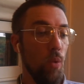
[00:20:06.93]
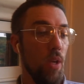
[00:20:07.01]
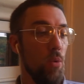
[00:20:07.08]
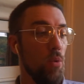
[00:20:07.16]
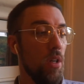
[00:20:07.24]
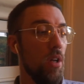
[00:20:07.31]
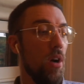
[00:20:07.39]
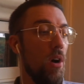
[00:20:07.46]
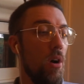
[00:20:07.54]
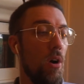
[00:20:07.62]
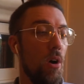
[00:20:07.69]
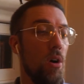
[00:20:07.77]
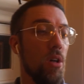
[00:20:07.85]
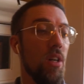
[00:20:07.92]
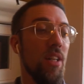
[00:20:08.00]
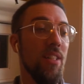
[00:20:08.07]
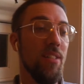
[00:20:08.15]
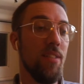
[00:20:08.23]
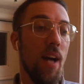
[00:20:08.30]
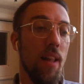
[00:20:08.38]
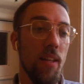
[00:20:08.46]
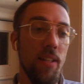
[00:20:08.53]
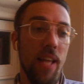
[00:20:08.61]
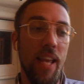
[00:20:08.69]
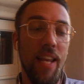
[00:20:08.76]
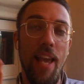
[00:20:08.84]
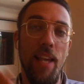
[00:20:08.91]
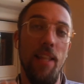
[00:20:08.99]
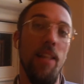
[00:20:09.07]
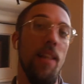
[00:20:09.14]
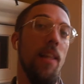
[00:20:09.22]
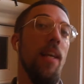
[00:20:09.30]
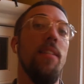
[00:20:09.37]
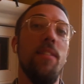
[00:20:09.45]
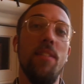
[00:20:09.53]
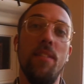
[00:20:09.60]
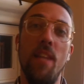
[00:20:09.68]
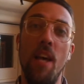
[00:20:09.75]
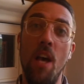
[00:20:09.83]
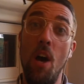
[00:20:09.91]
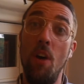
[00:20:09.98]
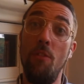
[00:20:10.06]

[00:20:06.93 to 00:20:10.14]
we would all consolidate a list